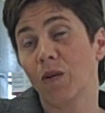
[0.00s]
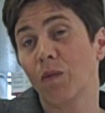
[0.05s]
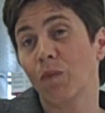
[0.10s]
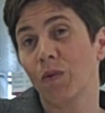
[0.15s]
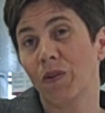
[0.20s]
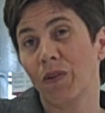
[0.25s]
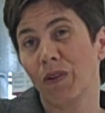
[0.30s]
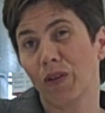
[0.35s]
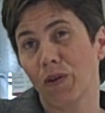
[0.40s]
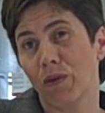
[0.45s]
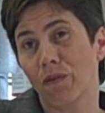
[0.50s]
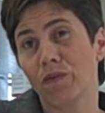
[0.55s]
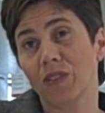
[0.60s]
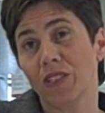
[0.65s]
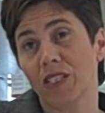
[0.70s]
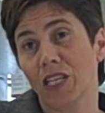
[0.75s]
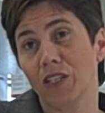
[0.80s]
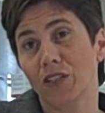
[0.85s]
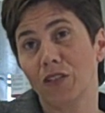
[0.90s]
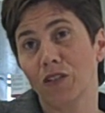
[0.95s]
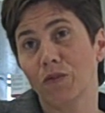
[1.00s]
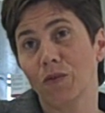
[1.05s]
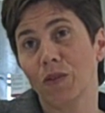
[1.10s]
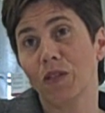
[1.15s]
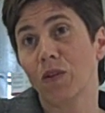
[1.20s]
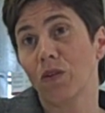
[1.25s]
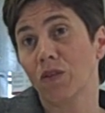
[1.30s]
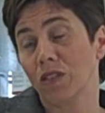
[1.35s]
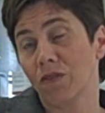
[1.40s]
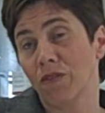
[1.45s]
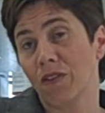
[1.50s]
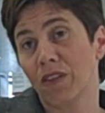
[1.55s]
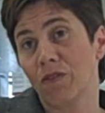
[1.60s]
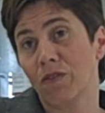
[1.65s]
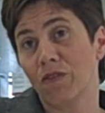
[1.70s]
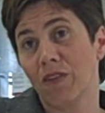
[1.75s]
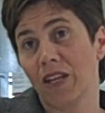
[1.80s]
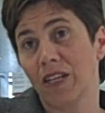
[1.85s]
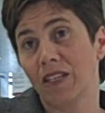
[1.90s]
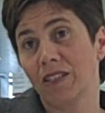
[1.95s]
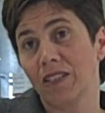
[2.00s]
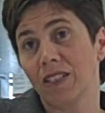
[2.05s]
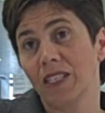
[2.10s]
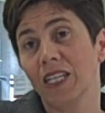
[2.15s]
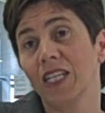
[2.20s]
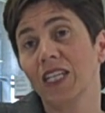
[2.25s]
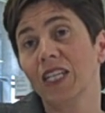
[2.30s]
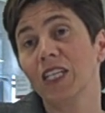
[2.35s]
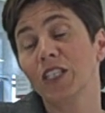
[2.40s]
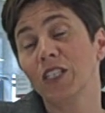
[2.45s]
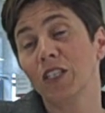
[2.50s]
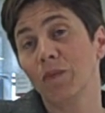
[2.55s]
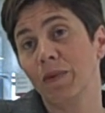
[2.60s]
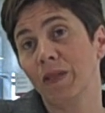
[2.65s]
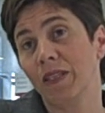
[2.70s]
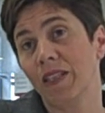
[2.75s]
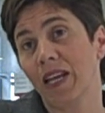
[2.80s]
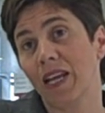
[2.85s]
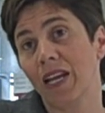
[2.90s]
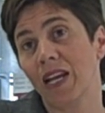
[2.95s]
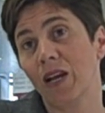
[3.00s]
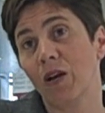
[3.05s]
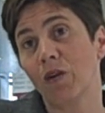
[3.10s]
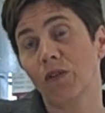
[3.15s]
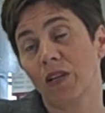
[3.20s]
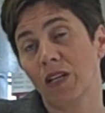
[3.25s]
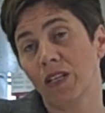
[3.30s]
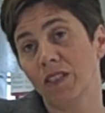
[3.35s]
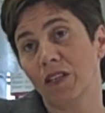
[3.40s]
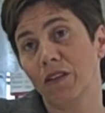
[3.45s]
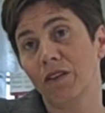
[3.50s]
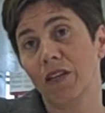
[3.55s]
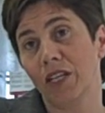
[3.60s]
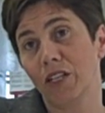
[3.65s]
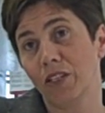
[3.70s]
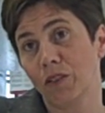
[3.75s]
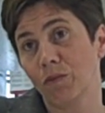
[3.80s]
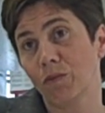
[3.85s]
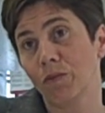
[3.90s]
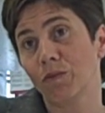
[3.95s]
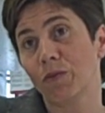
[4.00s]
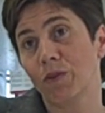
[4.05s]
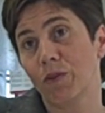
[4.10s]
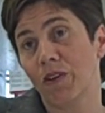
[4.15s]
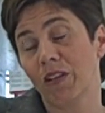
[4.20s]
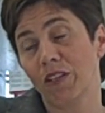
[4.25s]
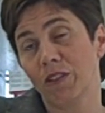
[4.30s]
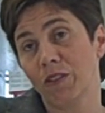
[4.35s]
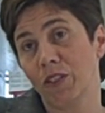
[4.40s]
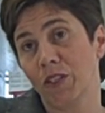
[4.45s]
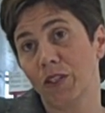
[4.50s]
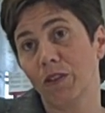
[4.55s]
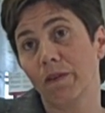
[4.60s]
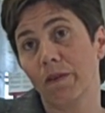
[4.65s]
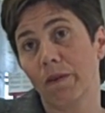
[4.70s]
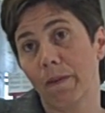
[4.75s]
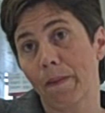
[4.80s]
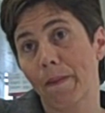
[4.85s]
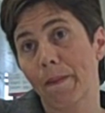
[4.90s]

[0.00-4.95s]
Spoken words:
And we're in conversations with lots of other events to be their online donation provider too.